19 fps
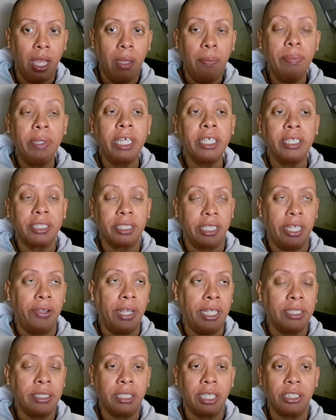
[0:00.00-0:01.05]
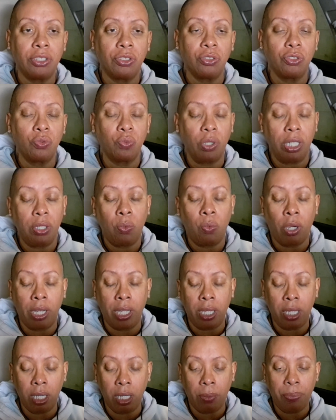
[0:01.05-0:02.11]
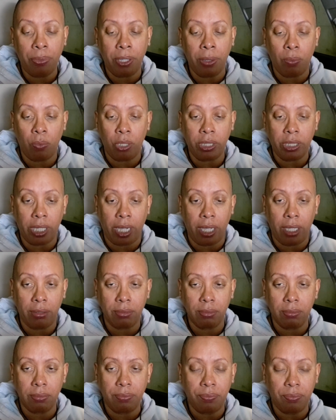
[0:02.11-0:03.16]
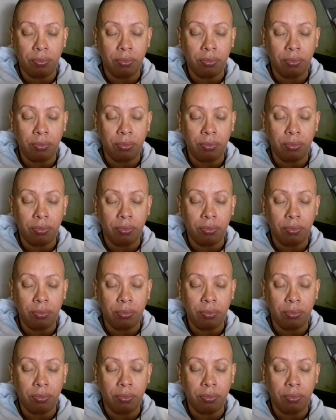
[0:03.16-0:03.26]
Because their ancestors really want to help them with that.